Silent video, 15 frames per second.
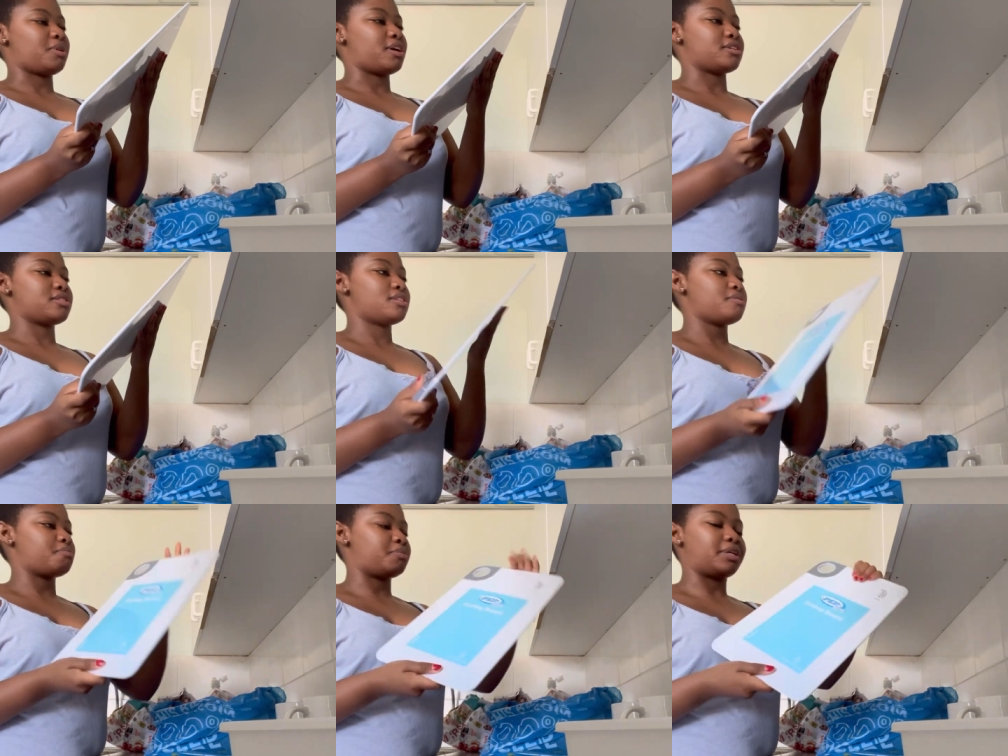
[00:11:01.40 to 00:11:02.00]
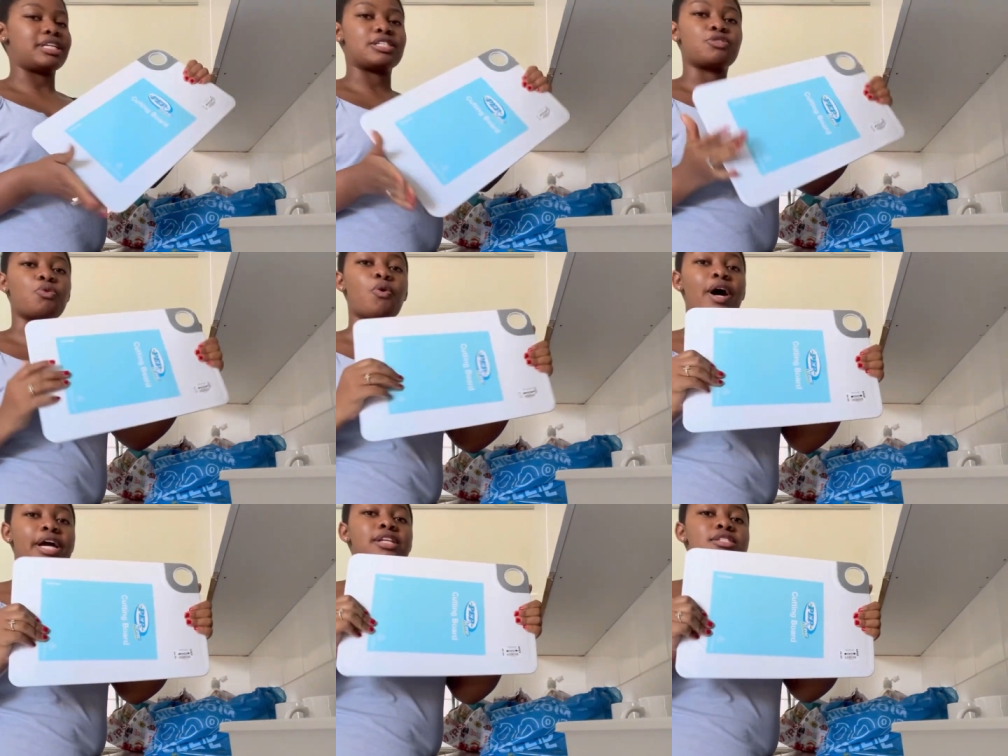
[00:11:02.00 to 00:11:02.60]
plastic, but it's
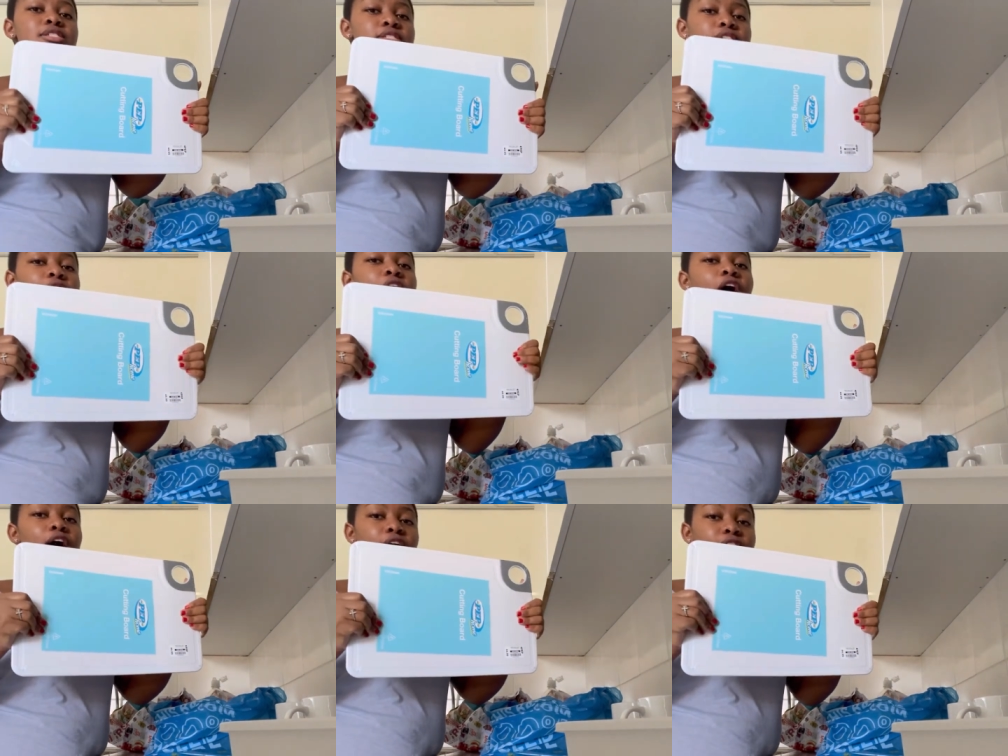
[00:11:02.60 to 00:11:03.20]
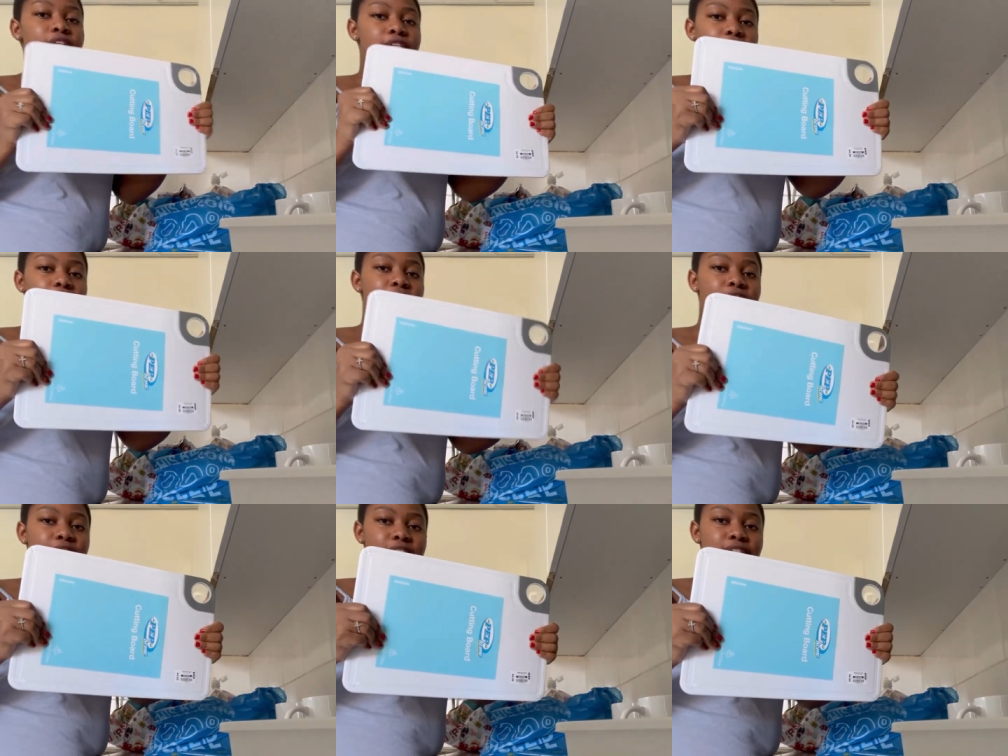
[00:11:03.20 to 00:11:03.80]
quite hard,
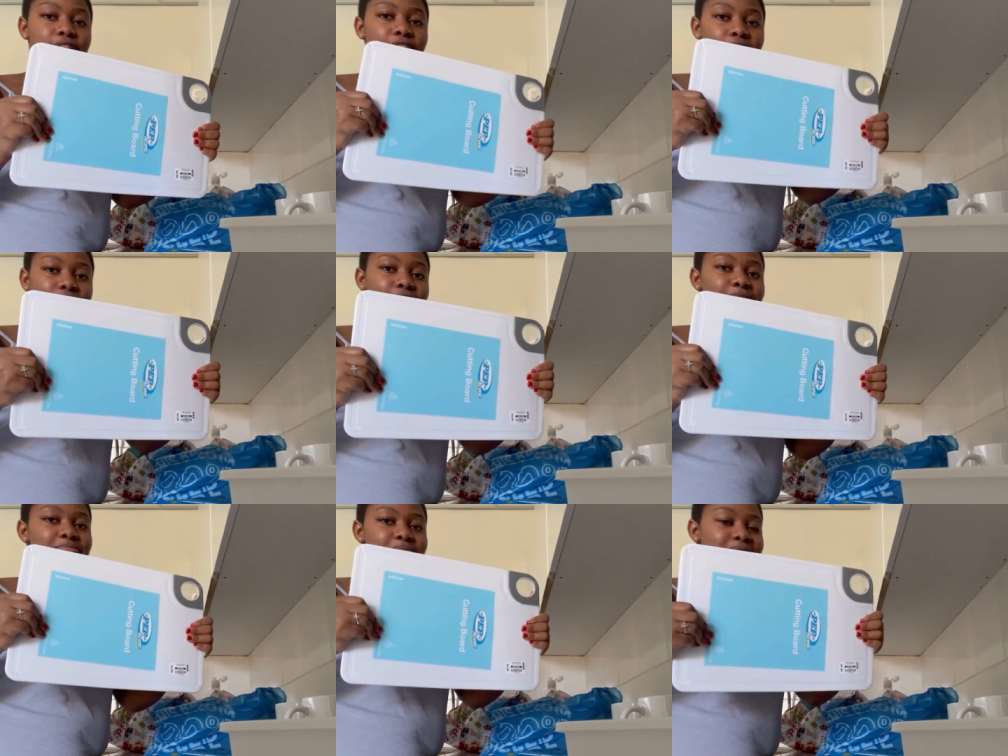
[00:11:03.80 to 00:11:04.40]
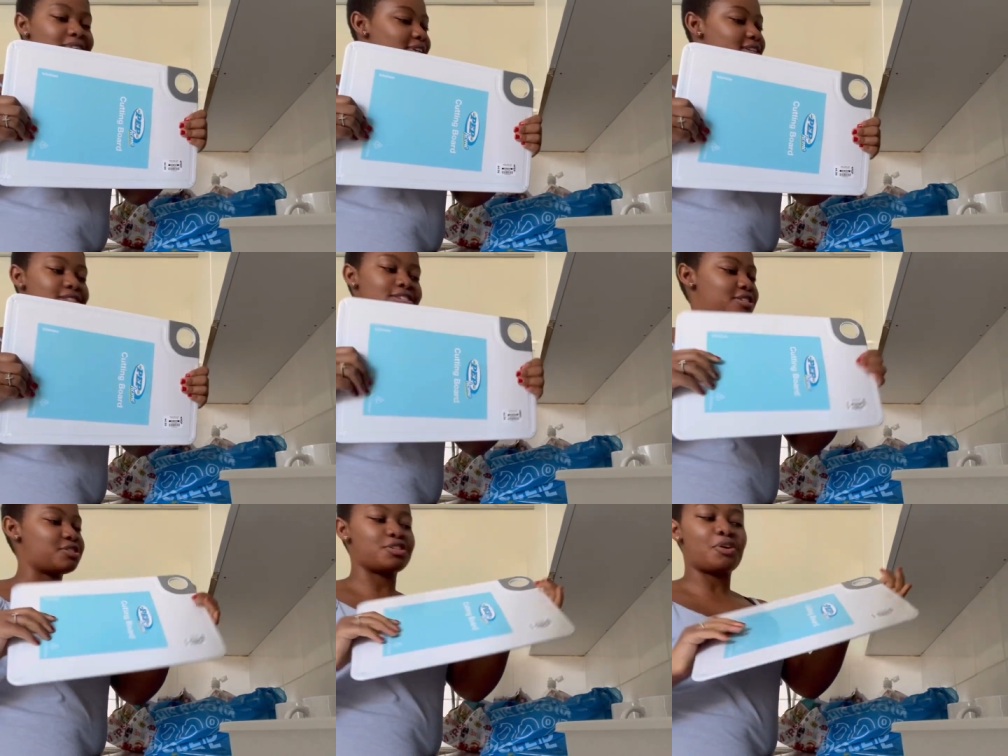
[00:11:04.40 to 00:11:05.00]
hey? It's like, a, uh,
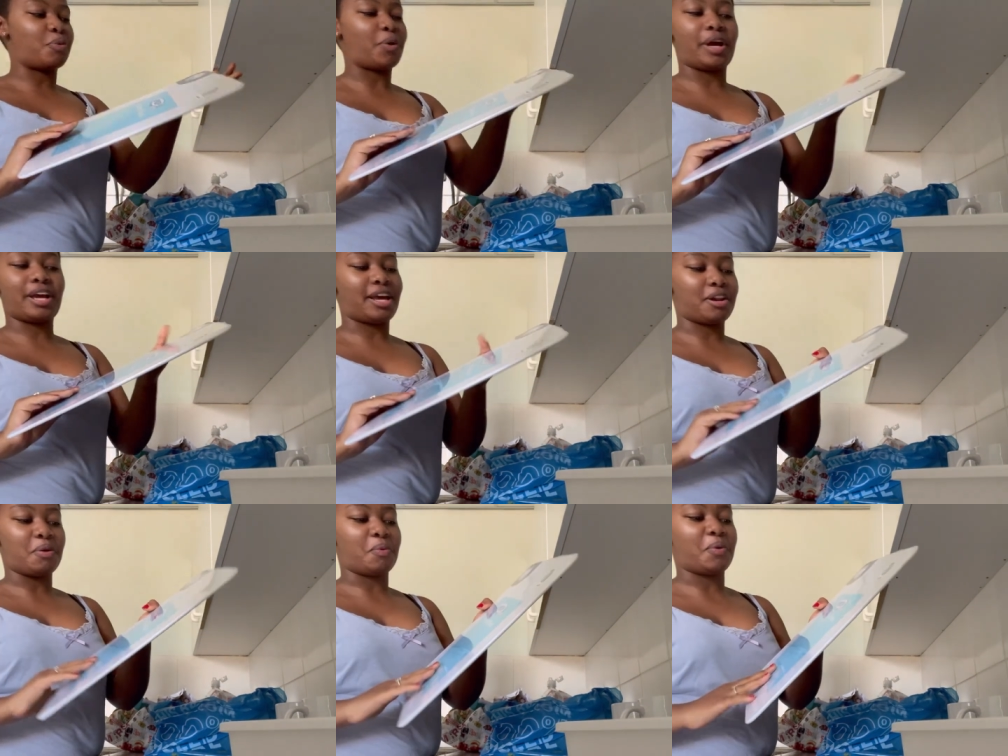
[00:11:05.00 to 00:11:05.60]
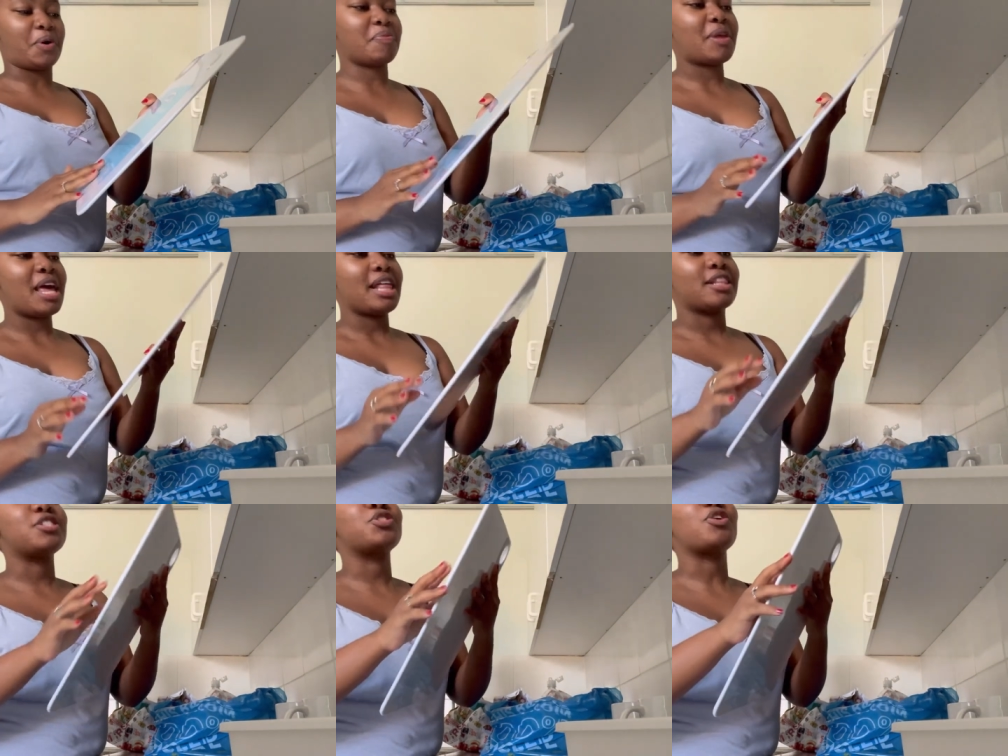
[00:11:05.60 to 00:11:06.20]
it's not going anywhere.
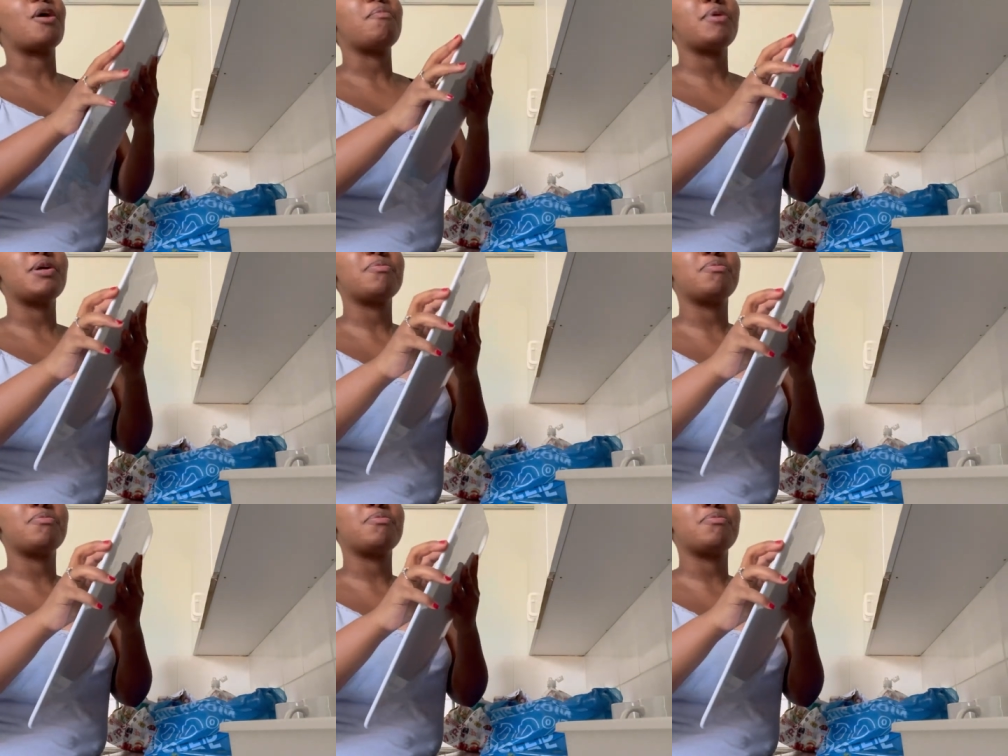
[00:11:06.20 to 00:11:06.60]
This chopping